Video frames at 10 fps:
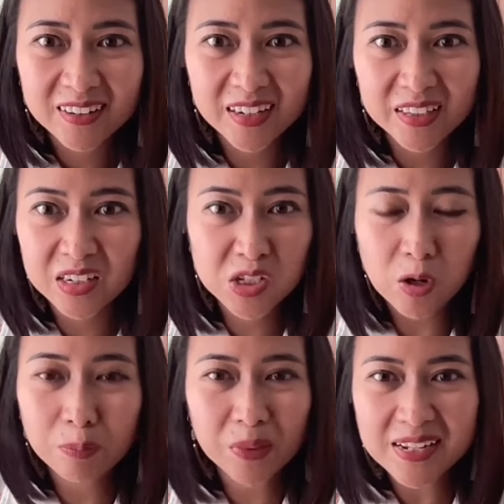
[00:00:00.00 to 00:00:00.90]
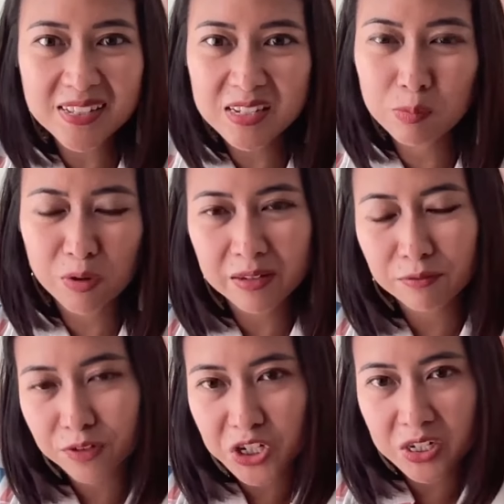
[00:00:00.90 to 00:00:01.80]
that it's all plastics more
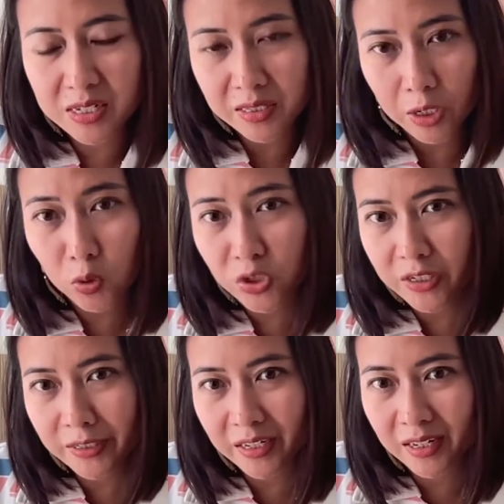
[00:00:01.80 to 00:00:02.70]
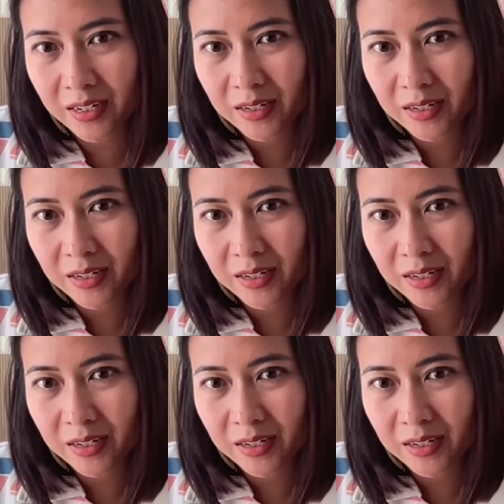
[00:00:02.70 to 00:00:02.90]
than fishes in the ocean?